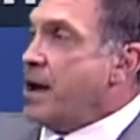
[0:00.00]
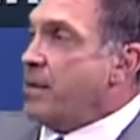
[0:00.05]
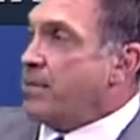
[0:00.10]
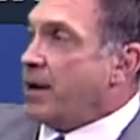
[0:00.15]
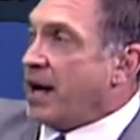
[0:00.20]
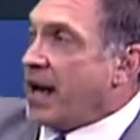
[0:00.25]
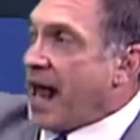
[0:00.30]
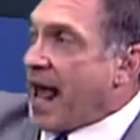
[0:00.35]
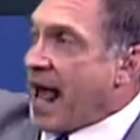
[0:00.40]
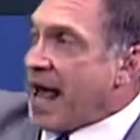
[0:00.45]

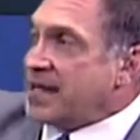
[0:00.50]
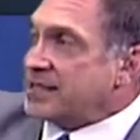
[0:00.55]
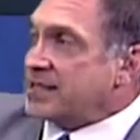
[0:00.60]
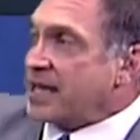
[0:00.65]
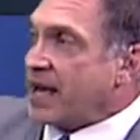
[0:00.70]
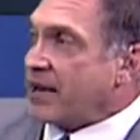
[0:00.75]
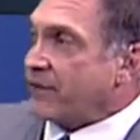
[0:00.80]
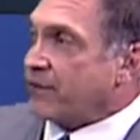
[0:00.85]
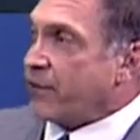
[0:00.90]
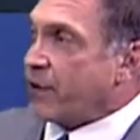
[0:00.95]
But as
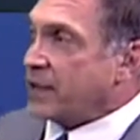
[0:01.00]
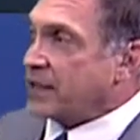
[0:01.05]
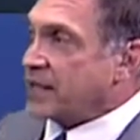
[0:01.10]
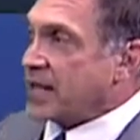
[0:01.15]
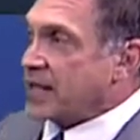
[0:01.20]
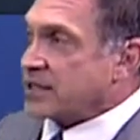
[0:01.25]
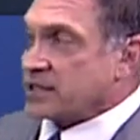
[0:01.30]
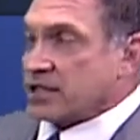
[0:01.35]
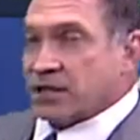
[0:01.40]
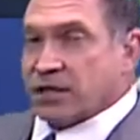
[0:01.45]
that front
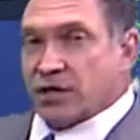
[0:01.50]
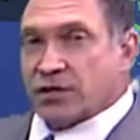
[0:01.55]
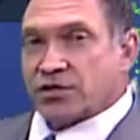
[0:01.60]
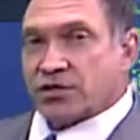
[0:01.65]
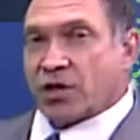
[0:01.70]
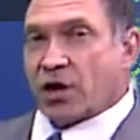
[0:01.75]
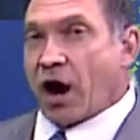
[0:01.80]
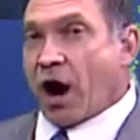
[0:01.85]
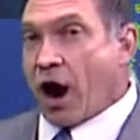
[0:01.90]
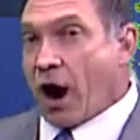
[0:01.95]
gets
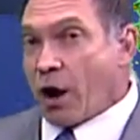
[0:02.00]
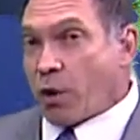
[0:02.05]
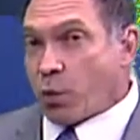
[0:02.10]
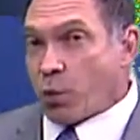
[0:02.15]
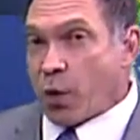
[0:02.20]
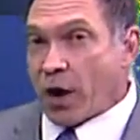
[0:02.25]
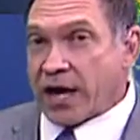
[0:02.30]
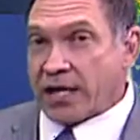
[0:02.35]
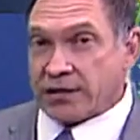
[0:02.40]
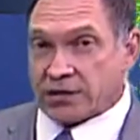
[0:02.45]
closer, our
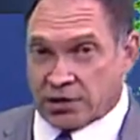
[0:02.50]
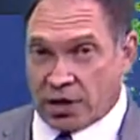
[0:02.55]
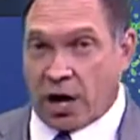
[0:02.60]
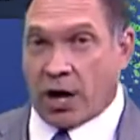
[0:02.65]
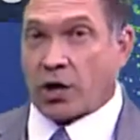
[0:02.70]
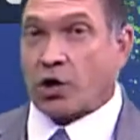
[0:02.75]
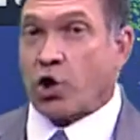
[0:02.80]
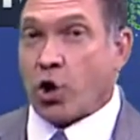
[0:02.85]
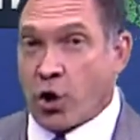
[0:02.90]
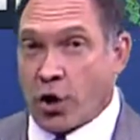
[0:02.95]
winds
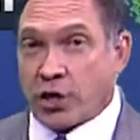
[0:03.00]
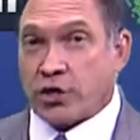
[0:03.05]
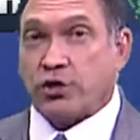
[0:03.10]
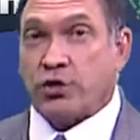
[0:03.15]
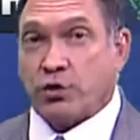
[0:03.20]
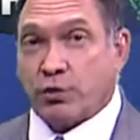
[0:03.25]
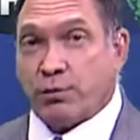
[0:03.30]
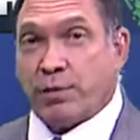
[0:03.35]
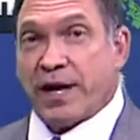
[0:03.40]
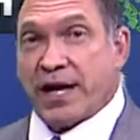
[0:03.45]
are going
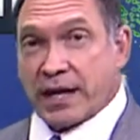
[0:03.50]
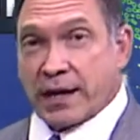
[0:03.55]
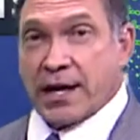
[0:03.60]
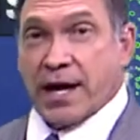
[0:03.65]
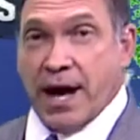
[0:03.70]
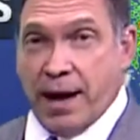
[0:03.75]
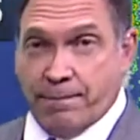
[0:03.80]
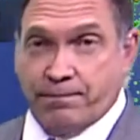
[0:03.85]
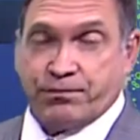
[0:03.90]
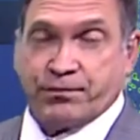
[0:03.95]
to pick
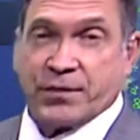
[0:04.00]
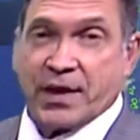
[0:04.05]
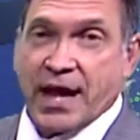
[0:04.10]
up.